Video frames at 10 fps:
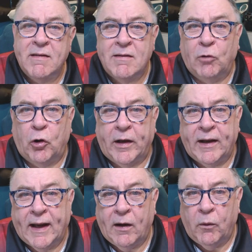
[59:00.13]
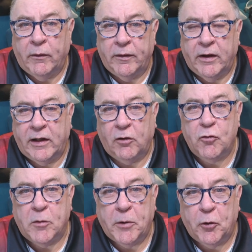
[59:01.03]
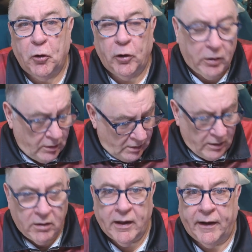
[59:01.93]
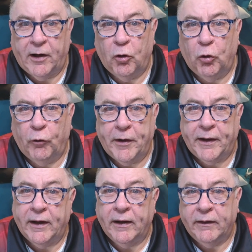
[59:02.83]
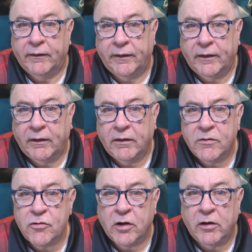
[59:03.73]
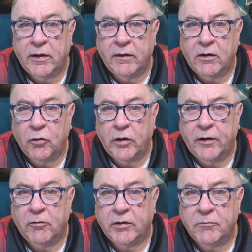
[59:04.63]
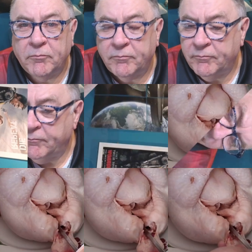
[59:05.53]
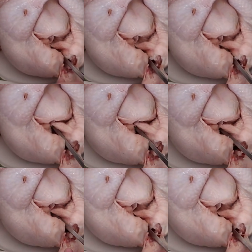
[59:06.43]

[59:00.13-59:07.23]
let's have a look at it now, and you'll see my daughter getting it all ready and starting the cooking of it. Right, this is